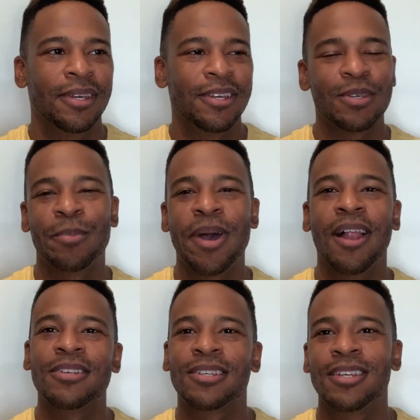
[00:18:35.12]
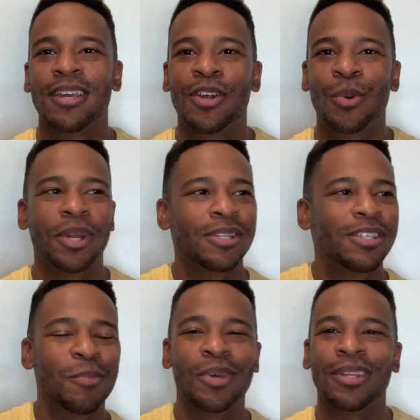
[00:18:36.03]
it's a balance. Yeah, you don't want to
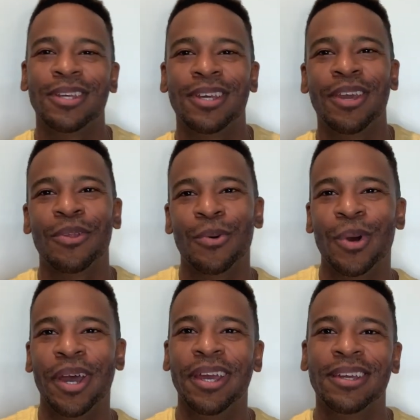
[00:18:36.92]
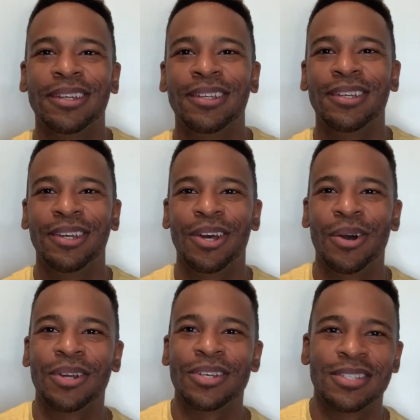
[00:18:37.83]
tip it either way, you
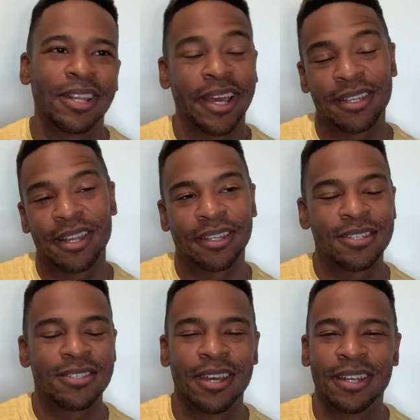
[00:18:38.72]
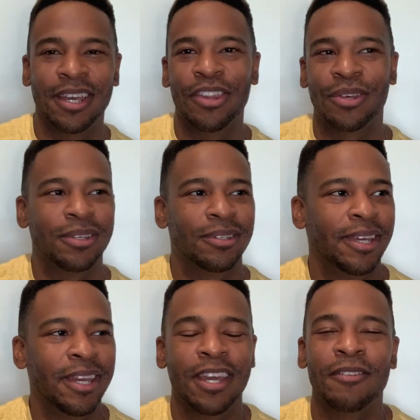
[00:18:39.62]
know, because like, like they said, either
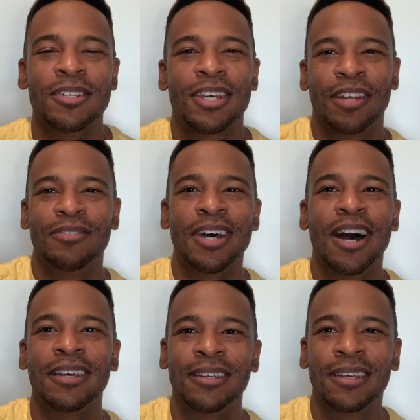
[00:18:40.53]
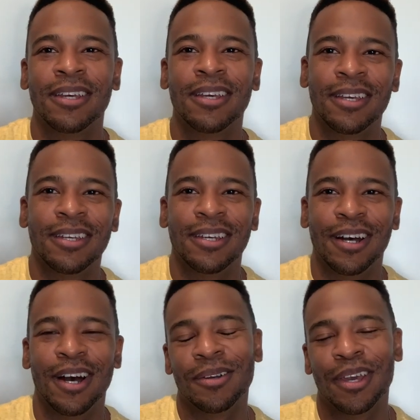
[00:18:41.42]
any of us could have done it.
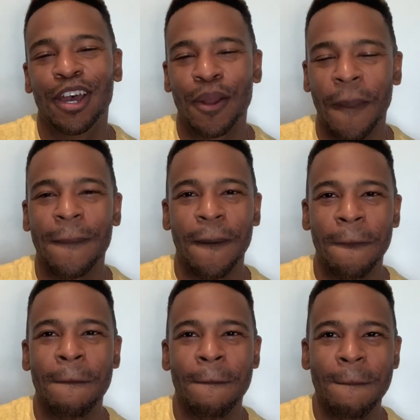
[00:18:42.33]
Uh, yeah. So